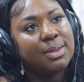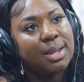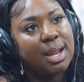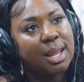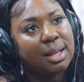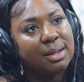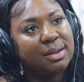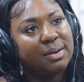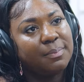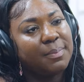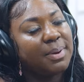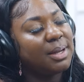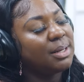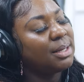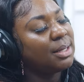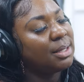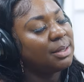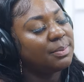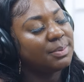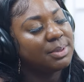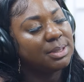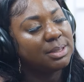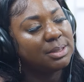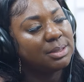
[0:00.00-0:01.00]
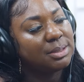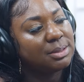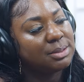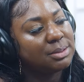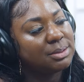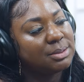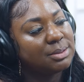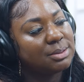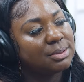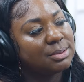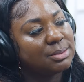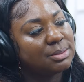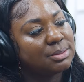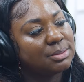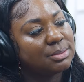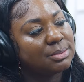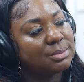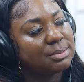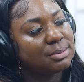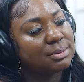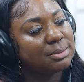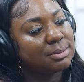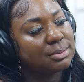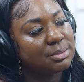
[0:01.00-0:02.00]
and that I love my damn kids.
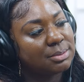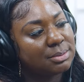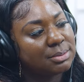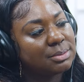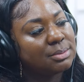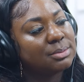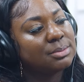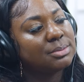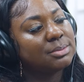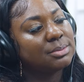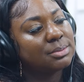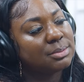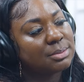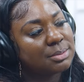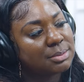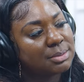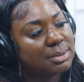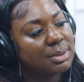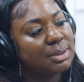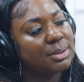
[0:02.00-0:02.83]
That's hard.